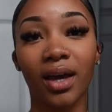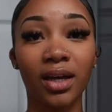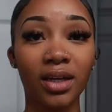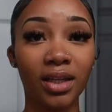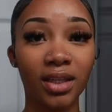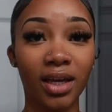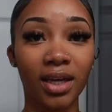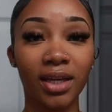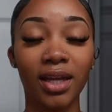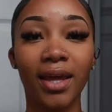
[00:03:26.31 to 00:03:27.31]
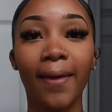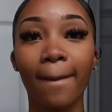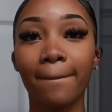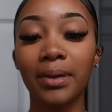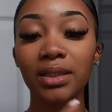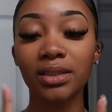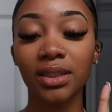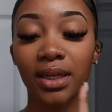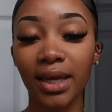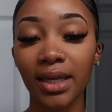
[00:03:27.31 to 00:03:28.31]
I got that. But
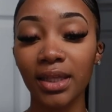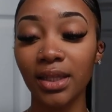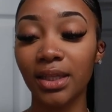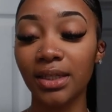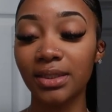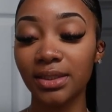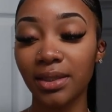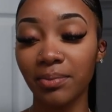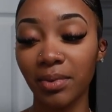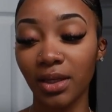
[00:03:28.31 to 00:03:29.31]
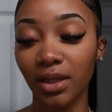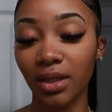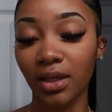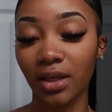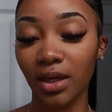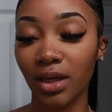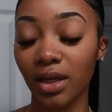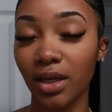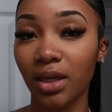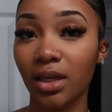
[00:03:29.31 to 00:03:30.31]
today they sent me
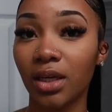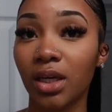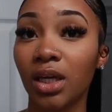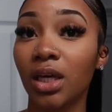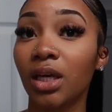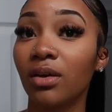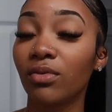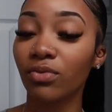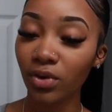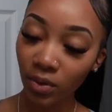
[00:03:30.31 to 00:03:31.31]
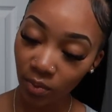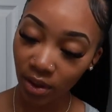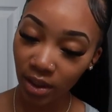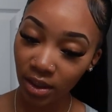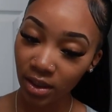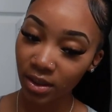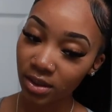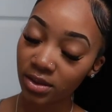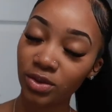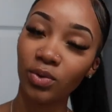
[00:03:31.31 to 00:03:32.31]
a free one
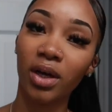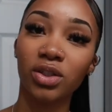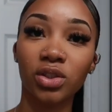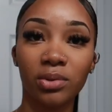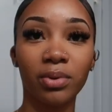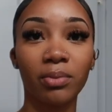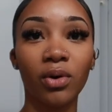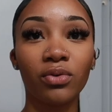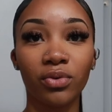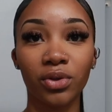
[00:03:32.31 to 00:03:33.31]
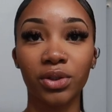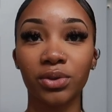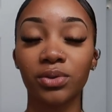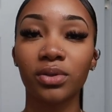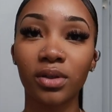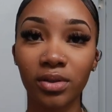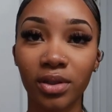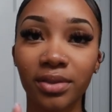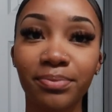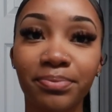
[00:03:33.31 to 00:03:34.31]
to actually promote for real. Hold
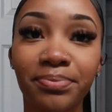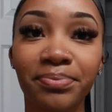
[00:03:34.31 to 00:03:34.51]
on.